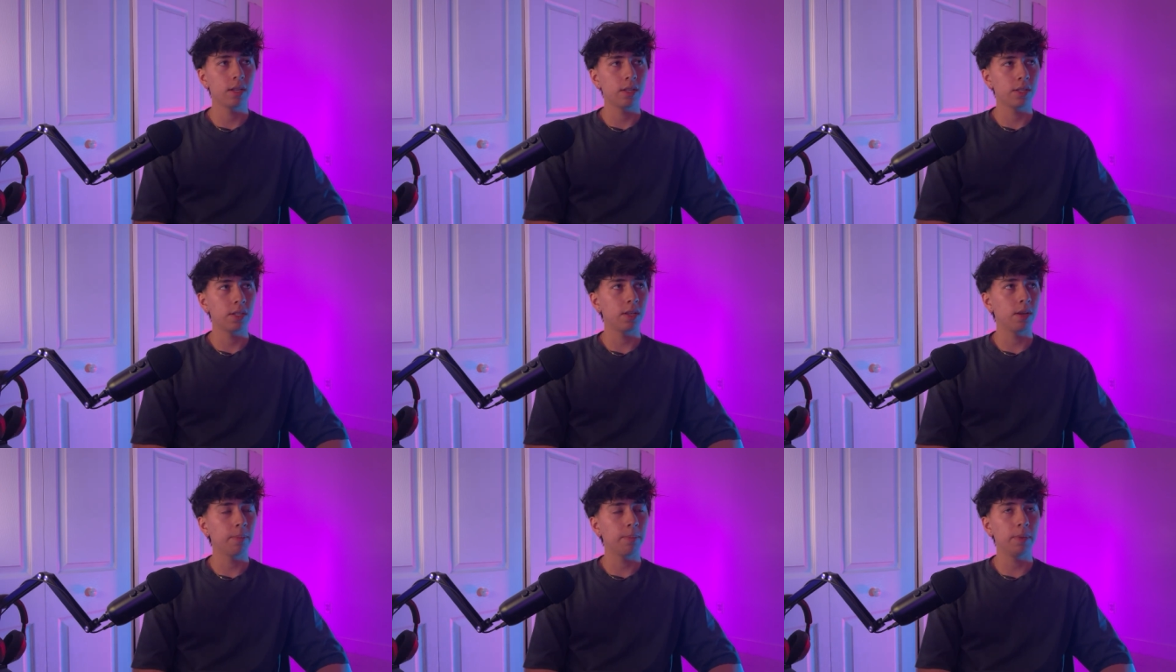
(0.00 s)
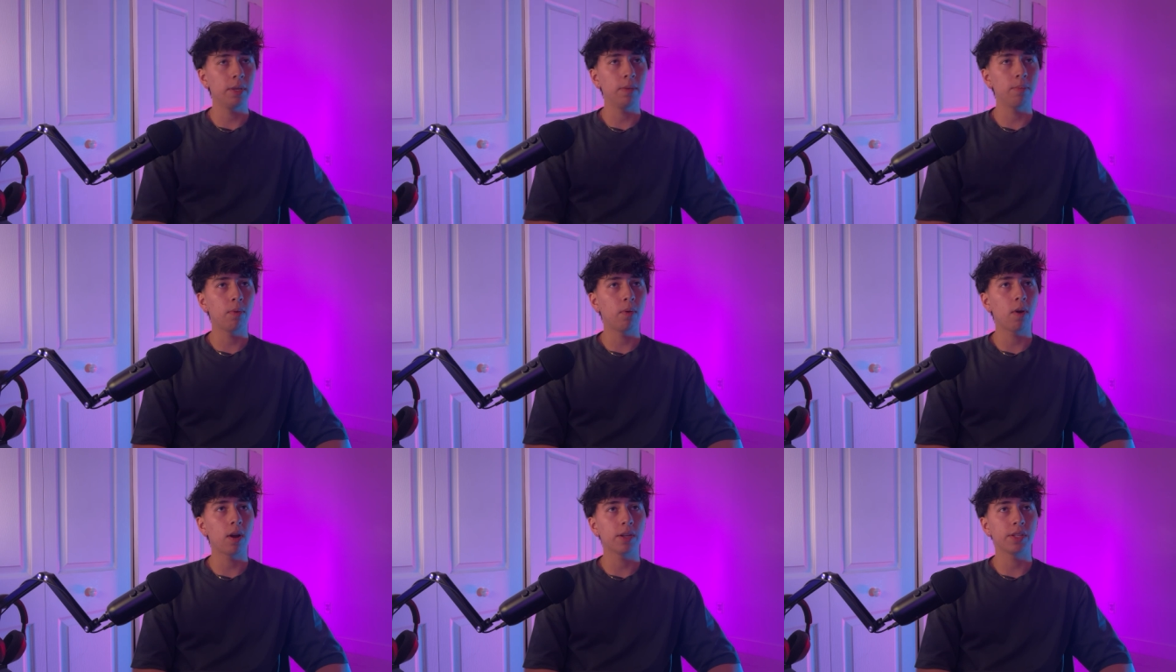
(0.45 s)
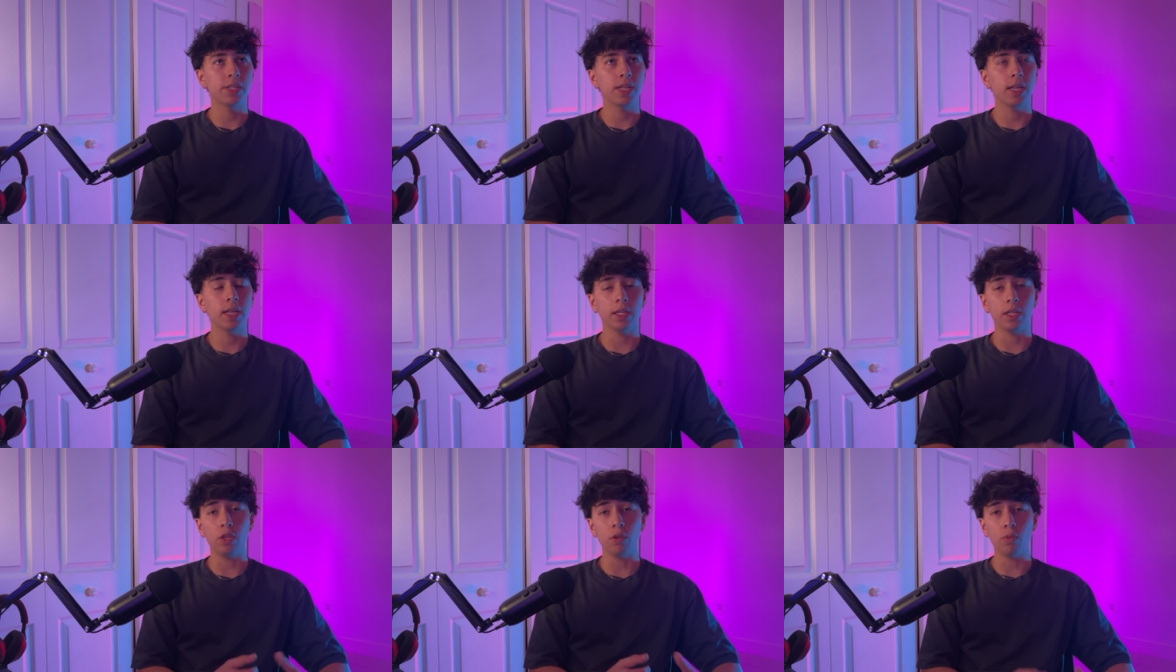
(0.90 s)
Some people are
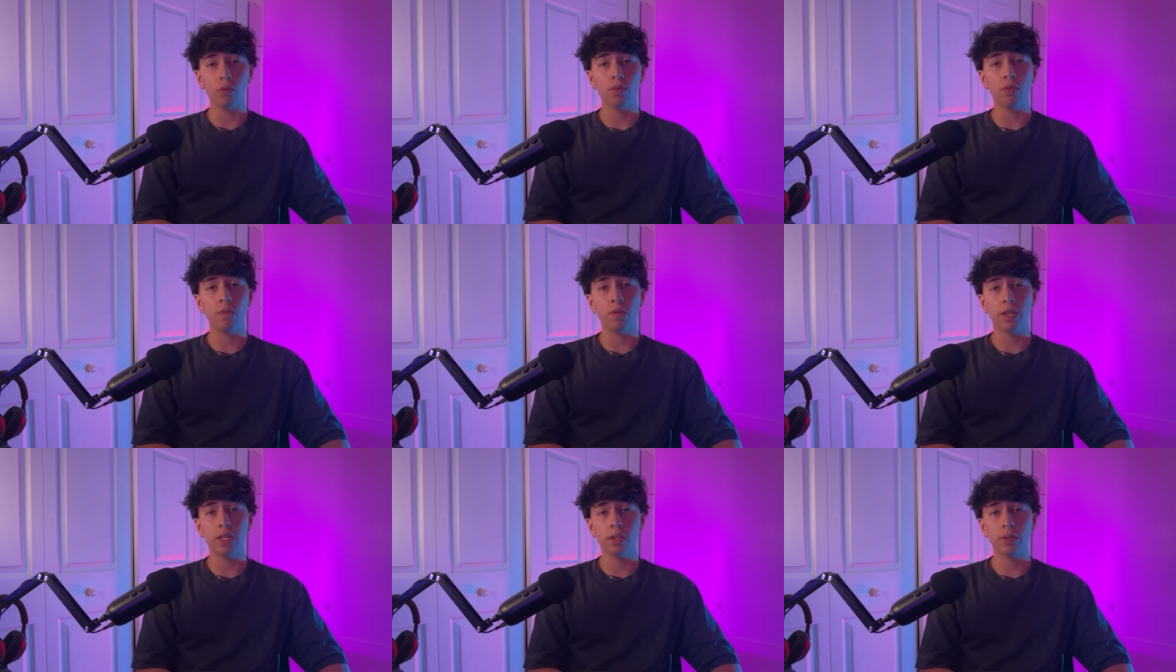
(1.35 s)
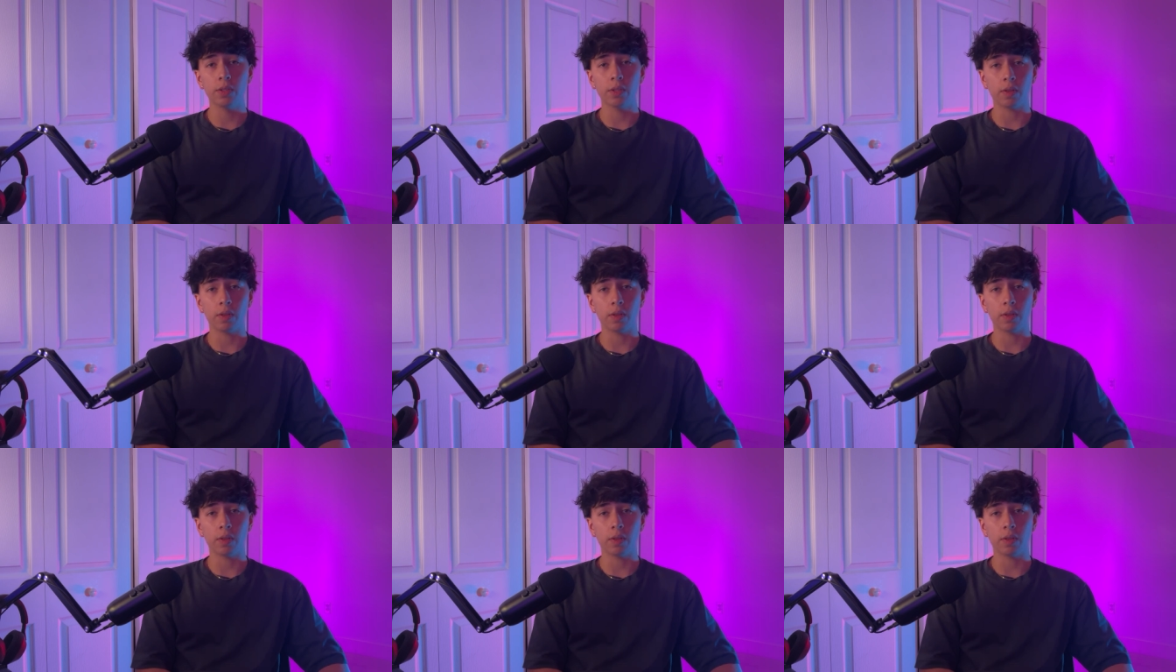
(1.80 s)
sending YouTube videos.